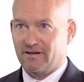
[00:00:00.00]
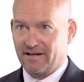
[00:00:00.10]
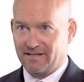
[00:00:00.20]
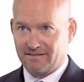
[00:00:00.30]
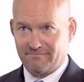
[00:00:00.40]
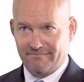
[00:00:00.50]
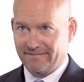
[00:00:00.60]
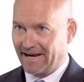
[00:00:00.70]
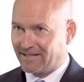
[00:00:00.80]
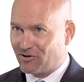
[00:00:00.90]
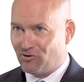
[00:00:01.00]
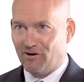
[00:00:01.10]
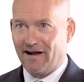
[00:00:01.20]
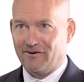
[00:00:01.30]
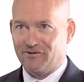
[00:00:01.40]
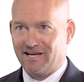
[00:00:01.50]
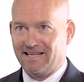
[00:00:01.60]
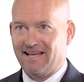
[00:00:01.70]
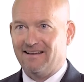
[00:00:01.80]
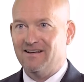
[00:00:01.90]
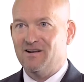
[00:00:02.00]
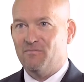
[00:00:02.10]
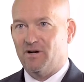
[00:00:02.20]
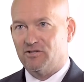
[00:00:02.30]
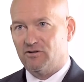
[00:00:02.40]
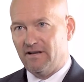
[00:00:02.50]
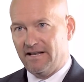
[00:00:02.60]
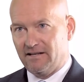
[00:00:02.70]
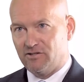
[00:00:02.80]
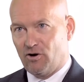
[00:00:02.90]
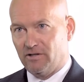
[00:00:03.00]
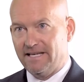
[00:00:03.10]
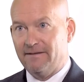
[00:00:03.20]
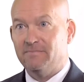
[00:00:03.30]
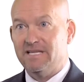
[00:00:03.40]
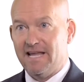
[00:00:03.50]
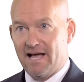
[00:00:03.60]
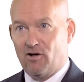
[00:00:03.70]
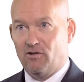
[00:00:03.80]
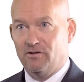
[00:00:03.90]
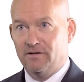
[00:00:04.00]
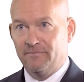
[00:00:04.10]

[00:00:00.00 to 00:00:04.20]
And it's technical, I understand that, but it's, it's called MDL.